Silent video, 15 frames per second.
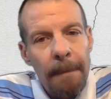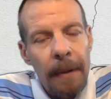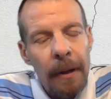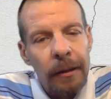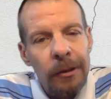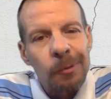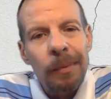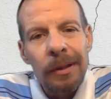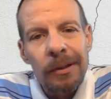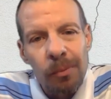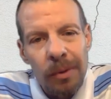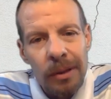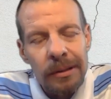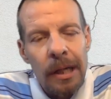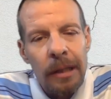I can speak to
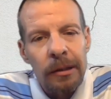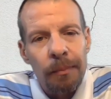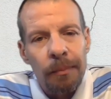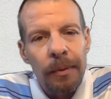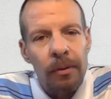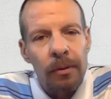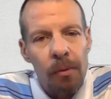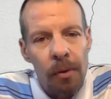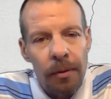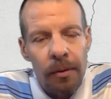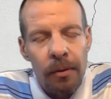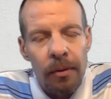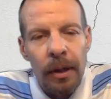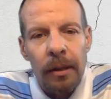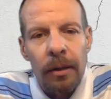what it's like to be a
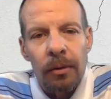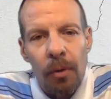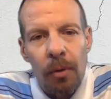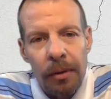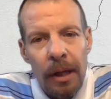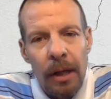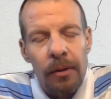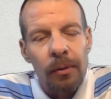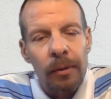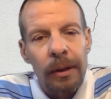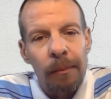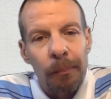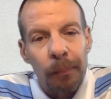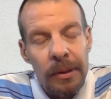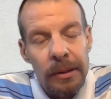Northerner and a Norteño
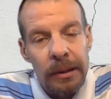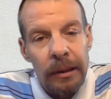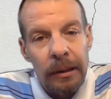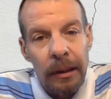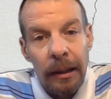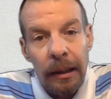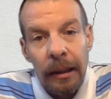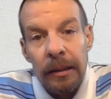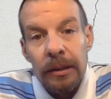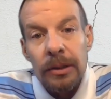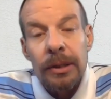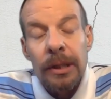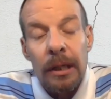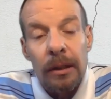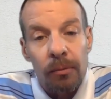in prison in
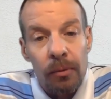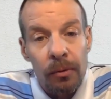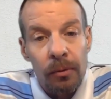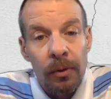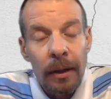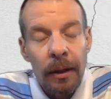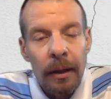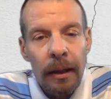general,